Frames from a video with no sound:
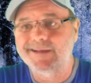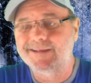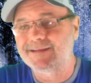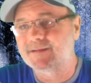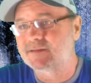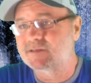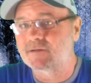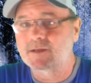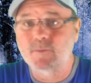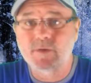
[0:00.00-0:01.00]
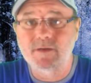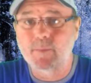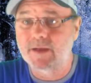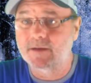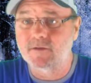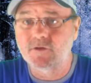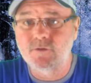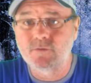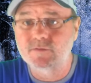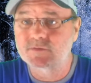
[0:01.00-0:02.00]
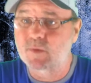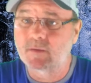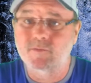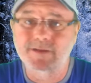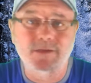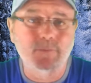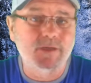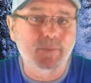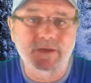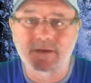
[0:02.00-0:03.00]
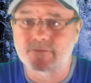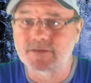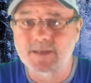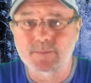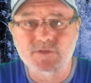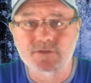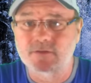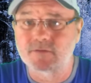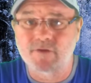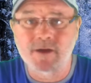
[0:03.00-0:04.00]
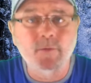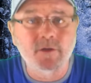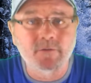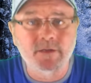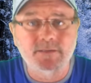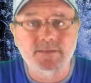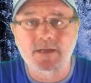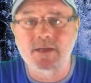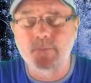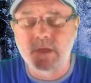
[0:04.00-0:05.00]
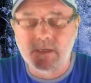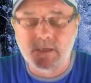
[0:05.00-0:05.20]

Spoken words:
It's all going to be dependent on you. It's probably going to be dependent on the temperature and the environment you're in at the time.